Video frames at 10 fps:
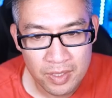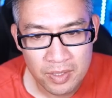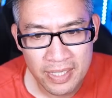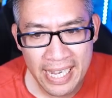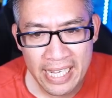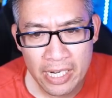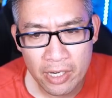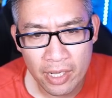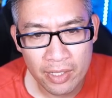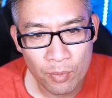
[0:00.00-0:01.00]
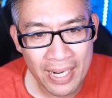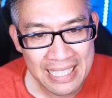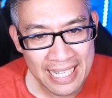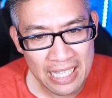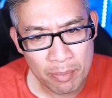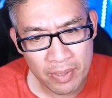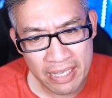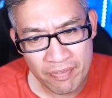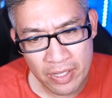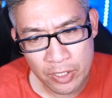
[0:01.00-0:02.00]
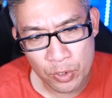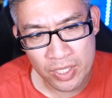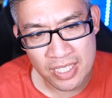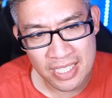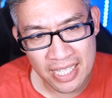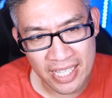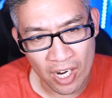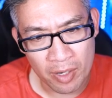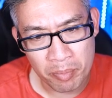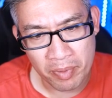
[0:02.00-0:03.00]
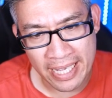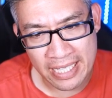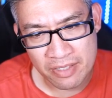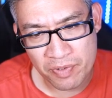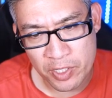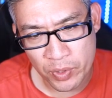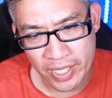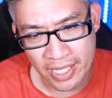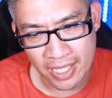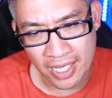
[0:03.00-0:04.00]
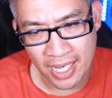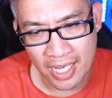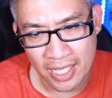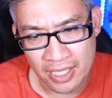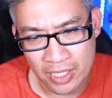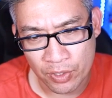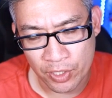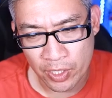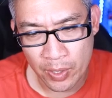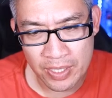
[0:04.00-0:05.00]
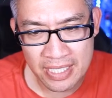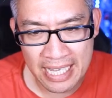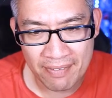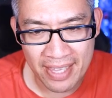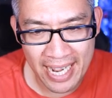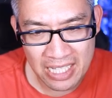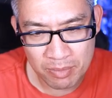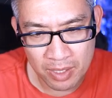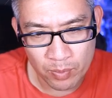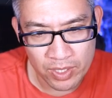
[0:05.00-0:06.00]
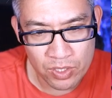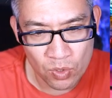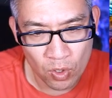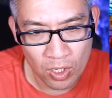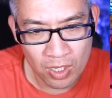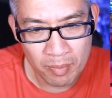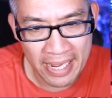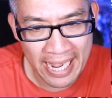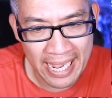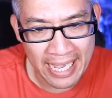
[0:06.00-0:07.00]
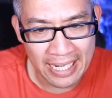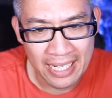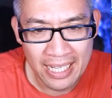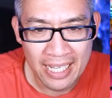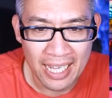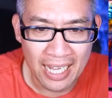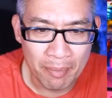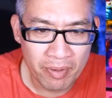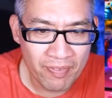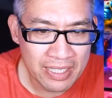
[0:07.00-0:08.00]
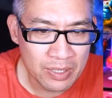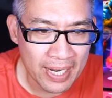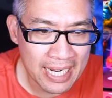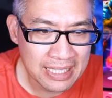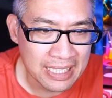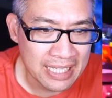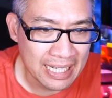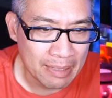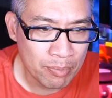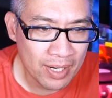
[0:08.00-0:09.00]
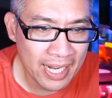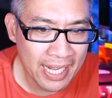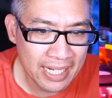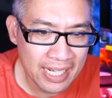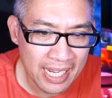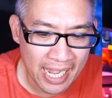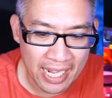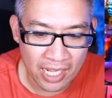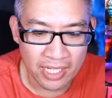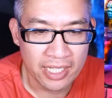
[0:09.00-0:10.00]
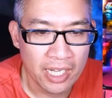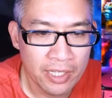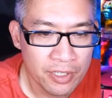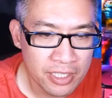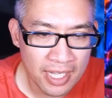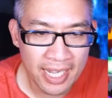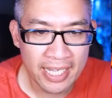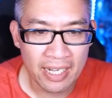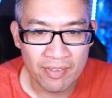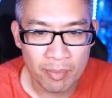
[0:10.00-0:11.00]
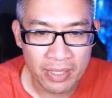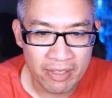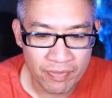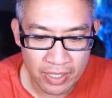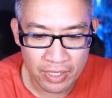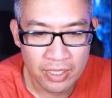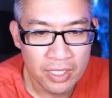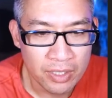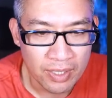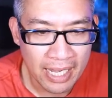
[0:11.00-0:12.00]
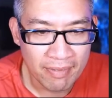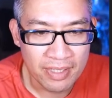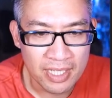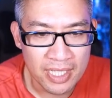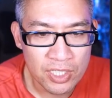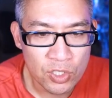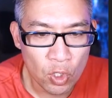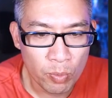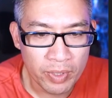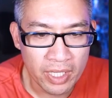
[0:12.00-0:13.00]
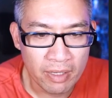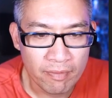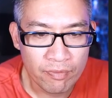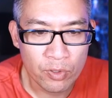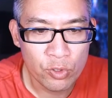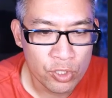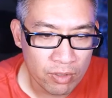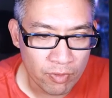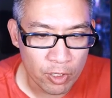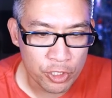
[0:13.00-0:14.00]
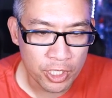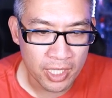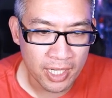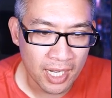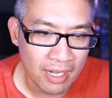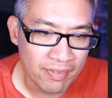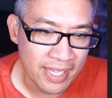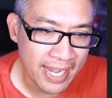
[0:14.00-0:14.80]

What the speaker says: So yeah, here on the right side of the playfield, you can see the art blades featuring, the current state of the X-Men with Storm and Professor X and Kitty Pryde. And on the other side of the playfield, you have the dystopian future version of the